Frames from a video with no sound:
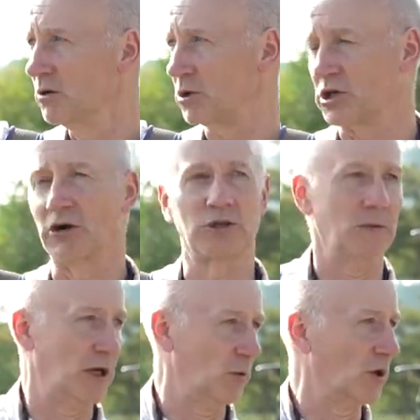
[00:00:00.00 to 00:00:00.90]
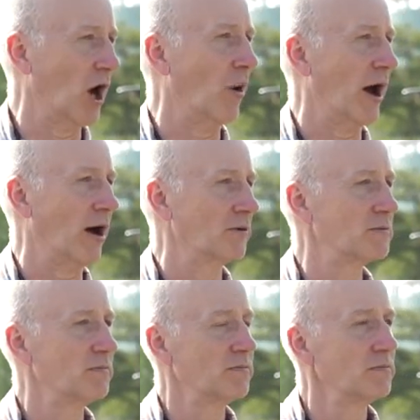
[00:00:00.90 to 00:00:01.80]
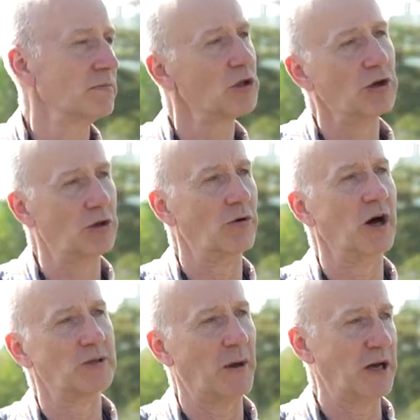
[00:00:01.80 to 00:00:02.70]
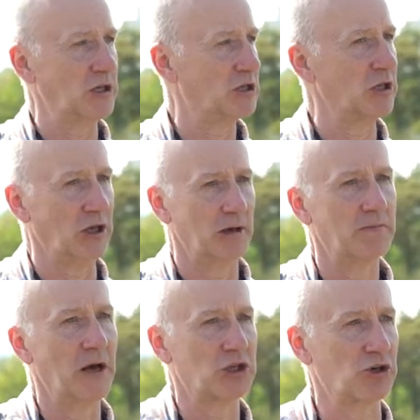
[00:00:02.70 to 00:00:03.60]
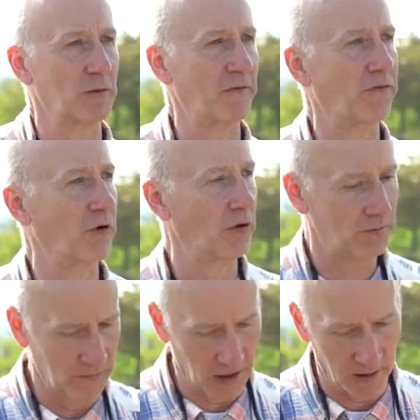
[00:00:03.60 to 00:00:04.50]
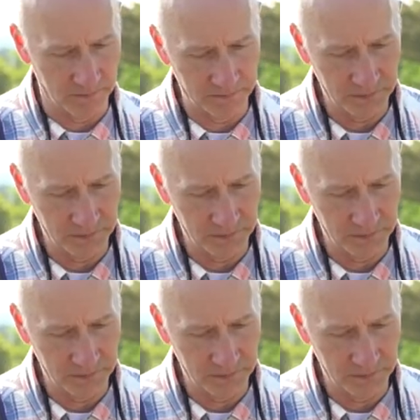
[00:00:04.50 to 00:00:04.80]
which ultimately will go out through the rice paddies to the estuary before uh,